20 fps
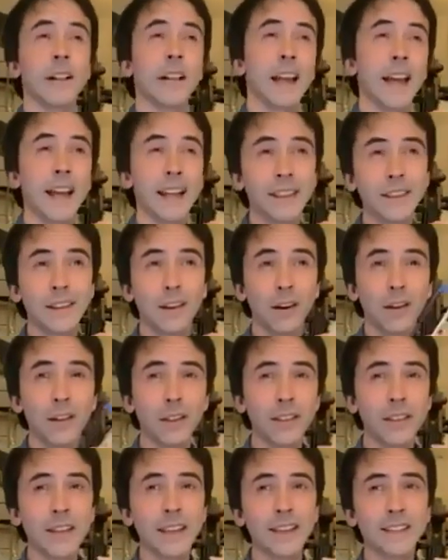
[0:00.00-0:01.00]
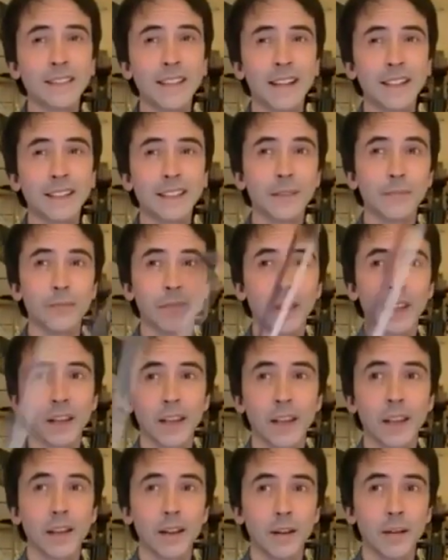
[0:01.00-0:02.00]
And the other thing is that
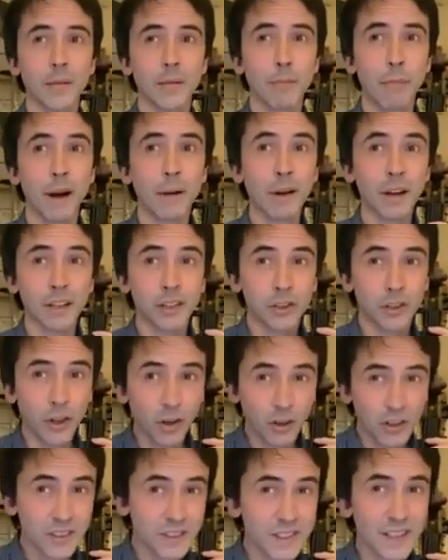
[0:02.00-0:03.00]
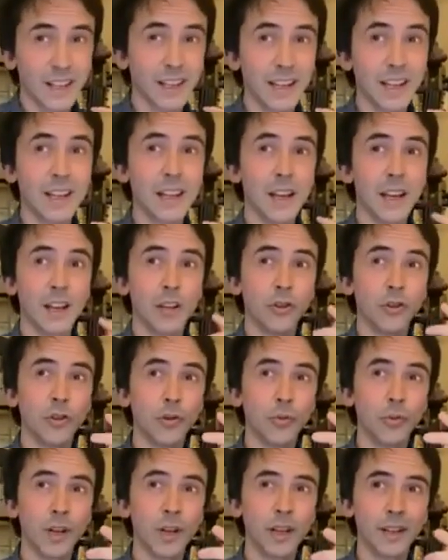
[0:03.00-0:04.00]
paradoxically
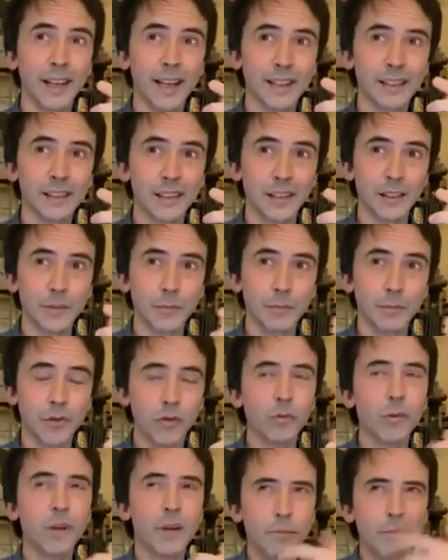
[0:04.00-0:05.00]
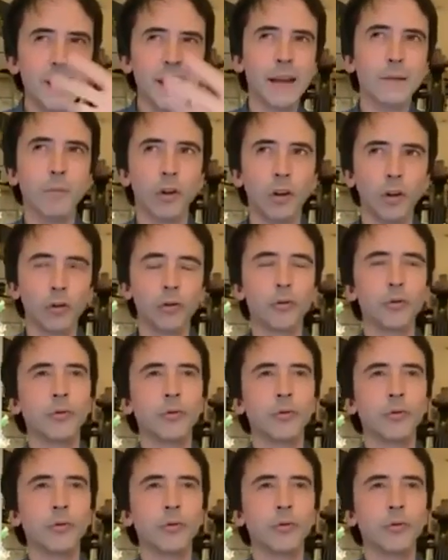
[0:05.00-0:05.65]
you will be able to